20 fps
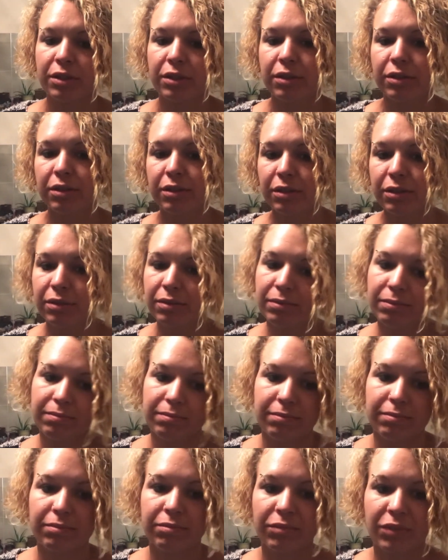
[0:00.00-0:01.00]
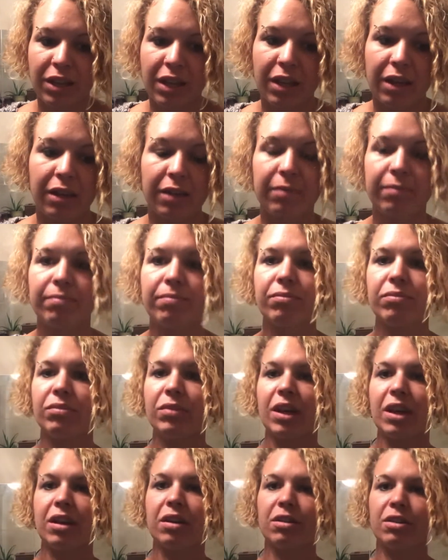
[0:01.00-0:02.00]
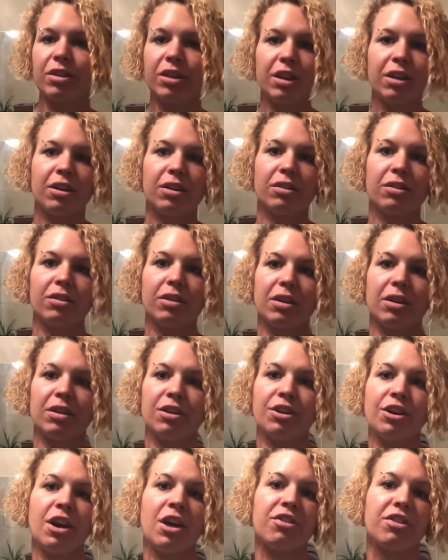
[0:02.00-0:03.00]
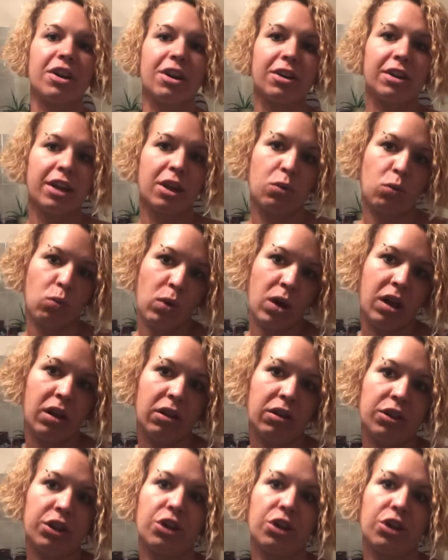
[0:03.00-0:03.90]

And yeah, you're not there to get well.